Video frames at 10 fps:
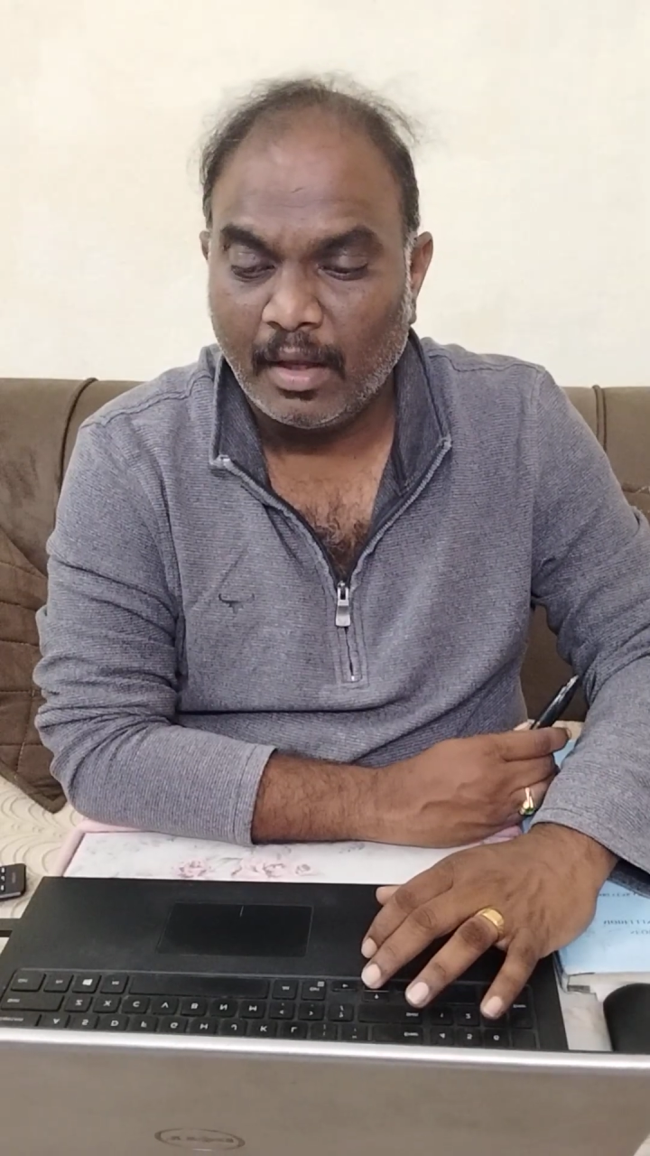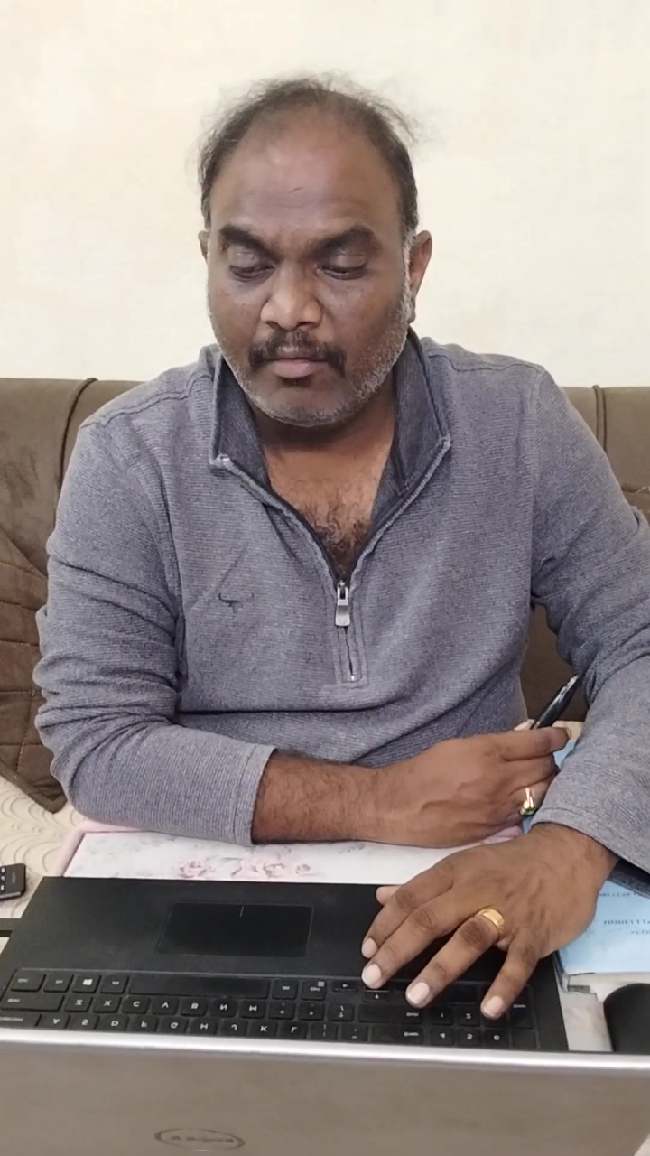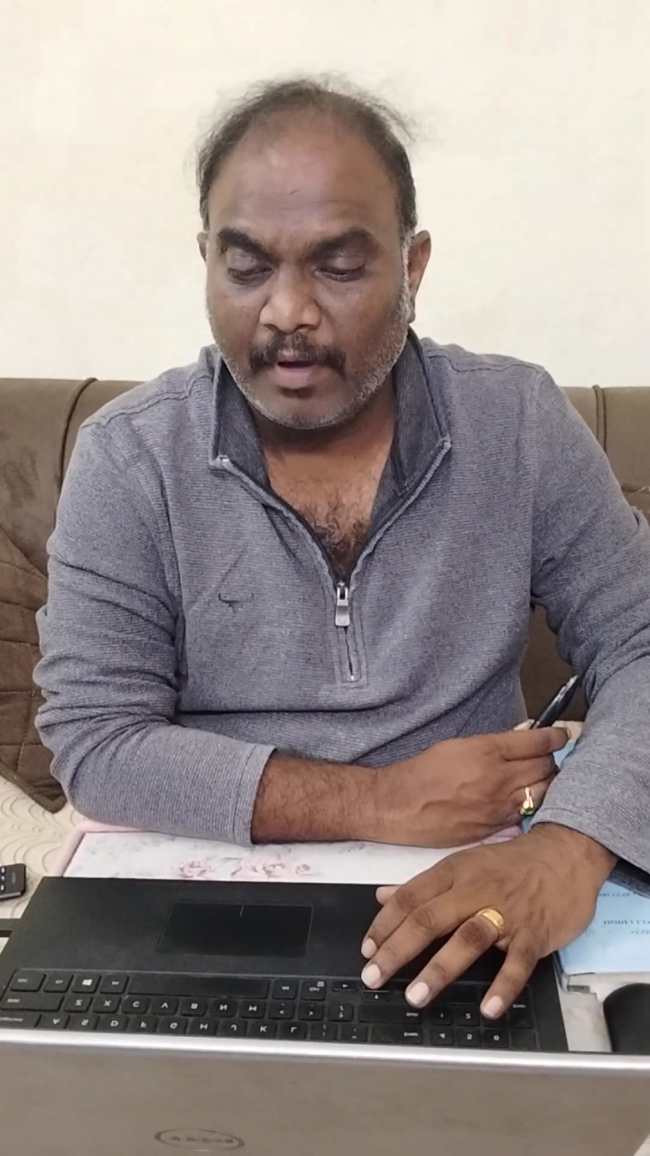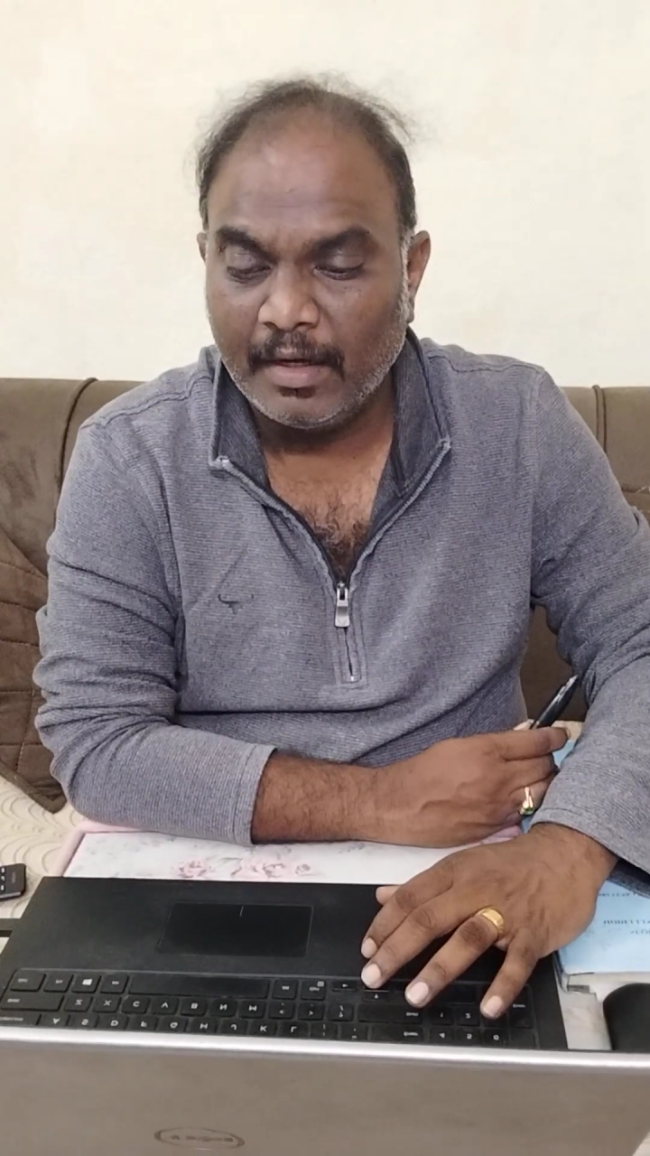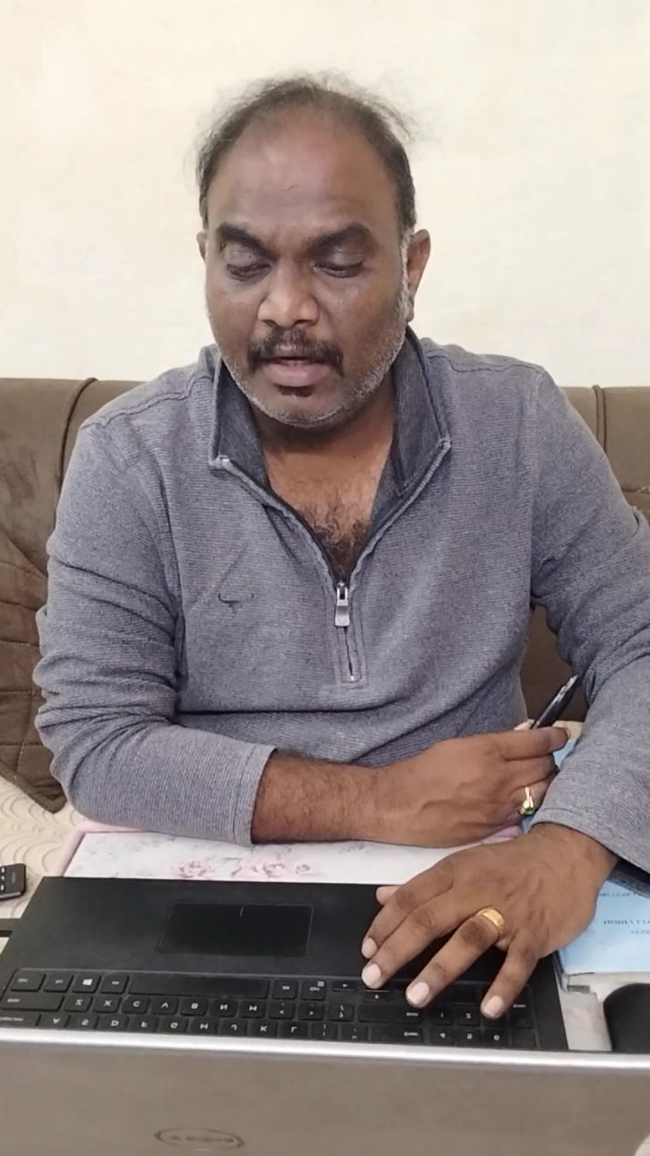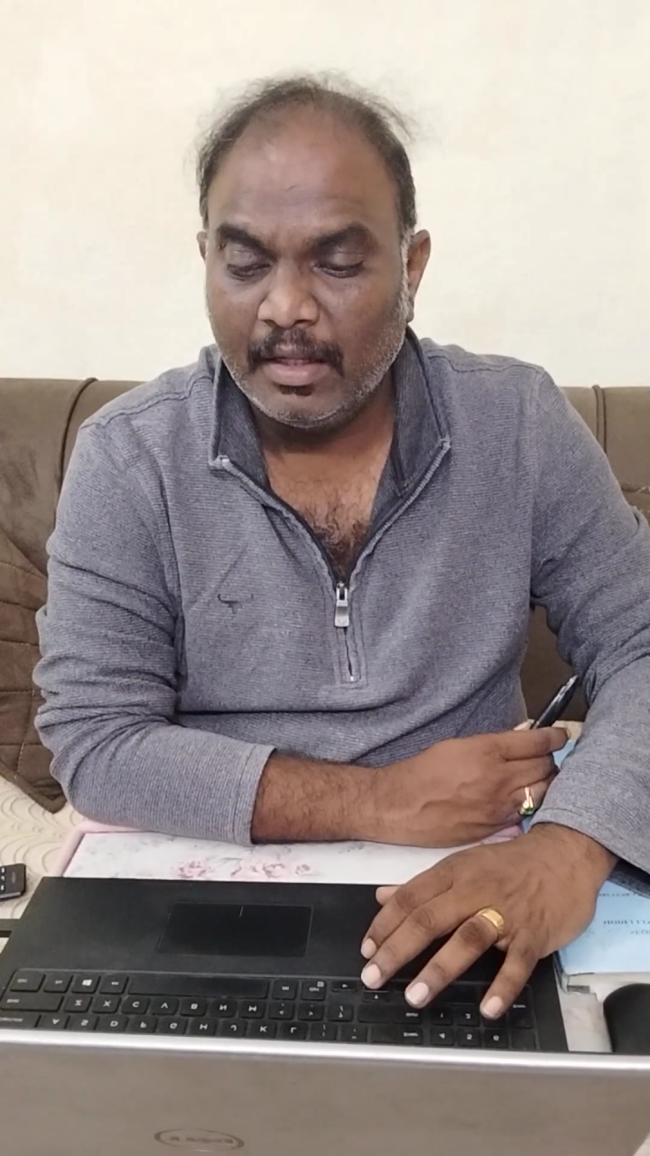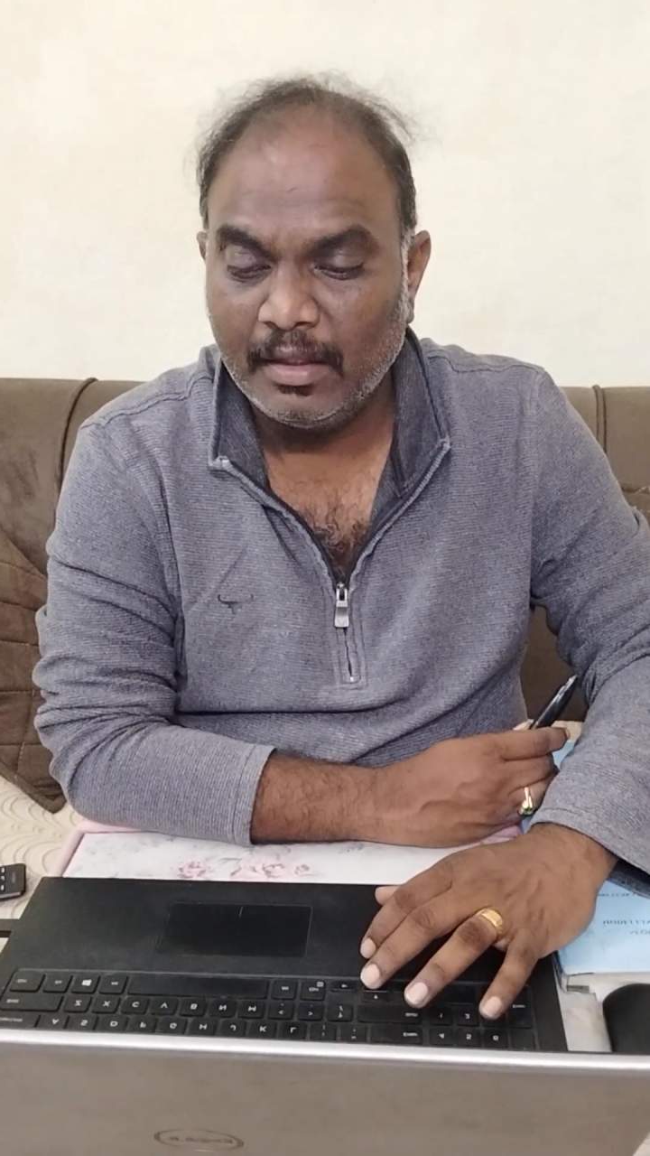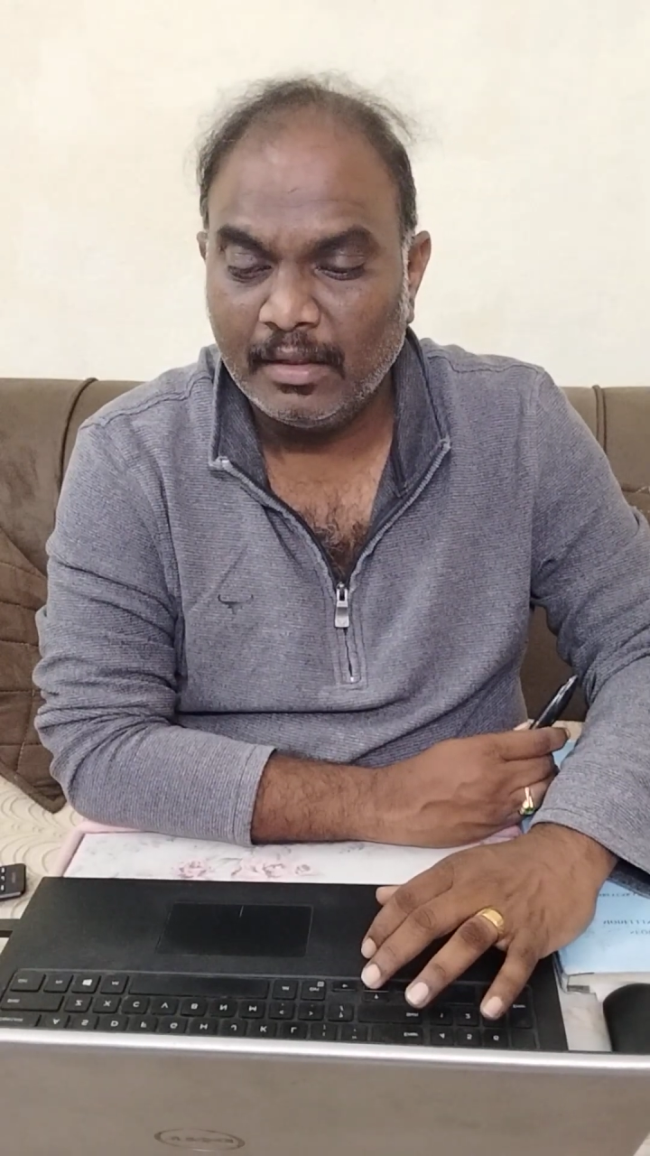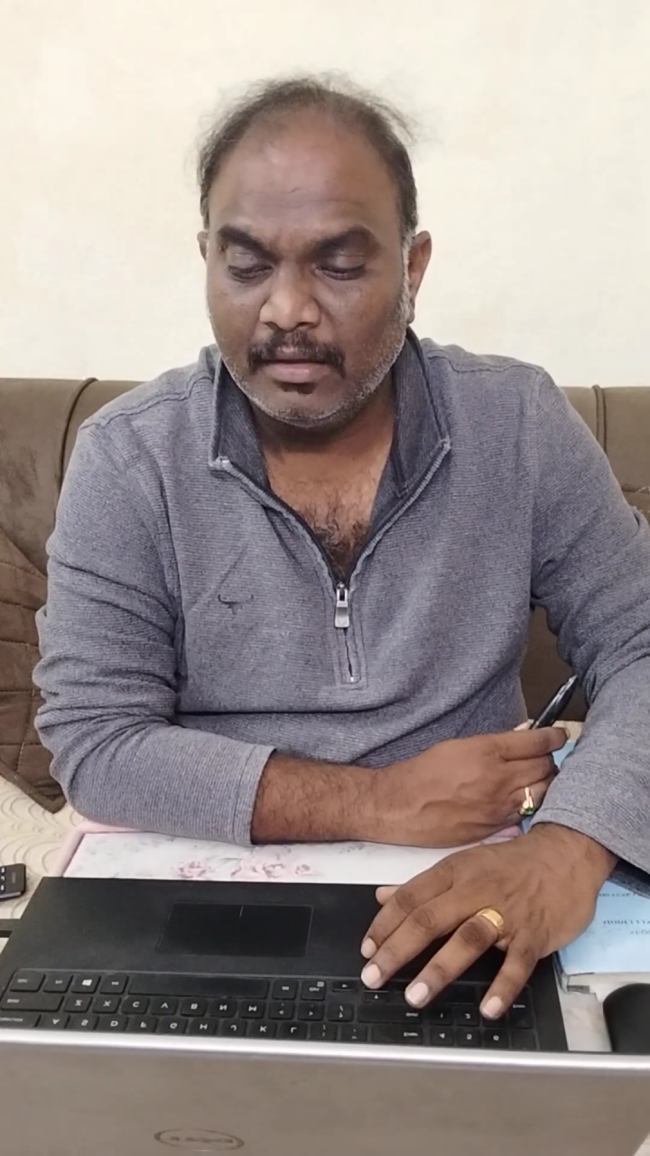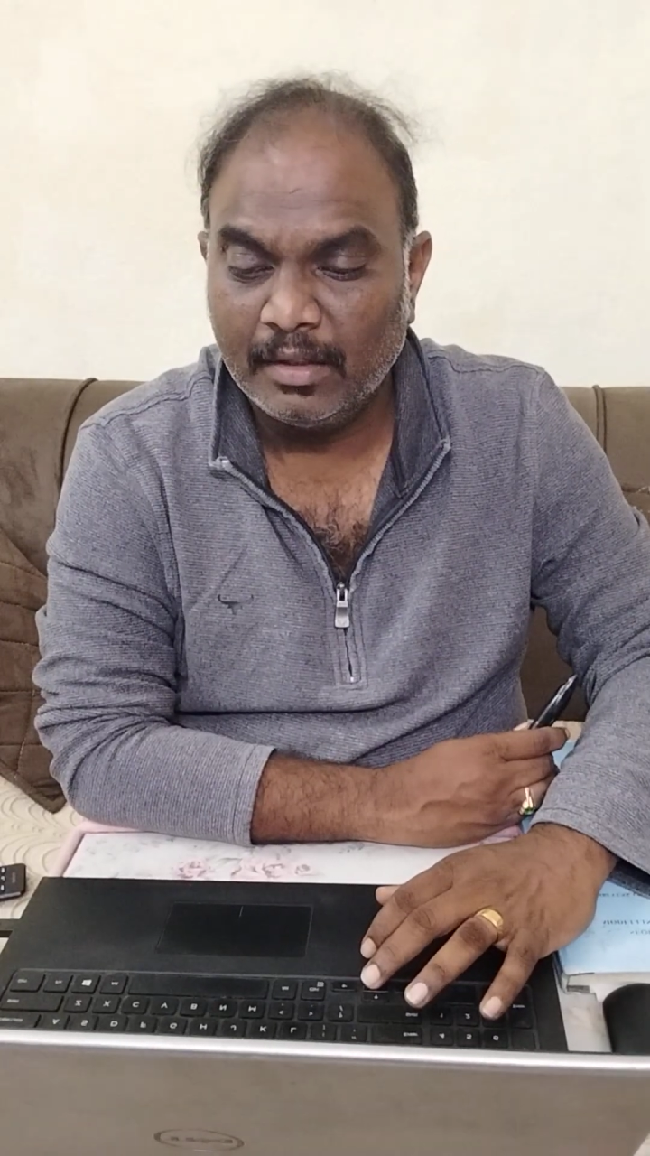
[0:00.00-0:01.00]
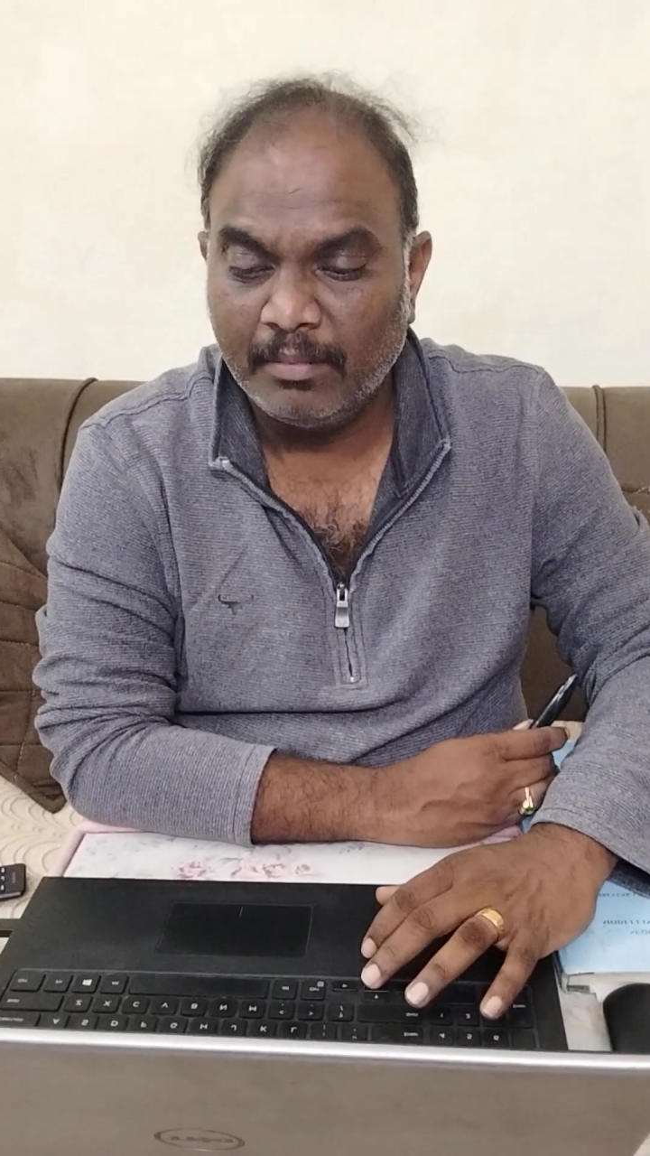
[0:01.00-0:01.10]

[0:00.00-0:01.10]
Finally, the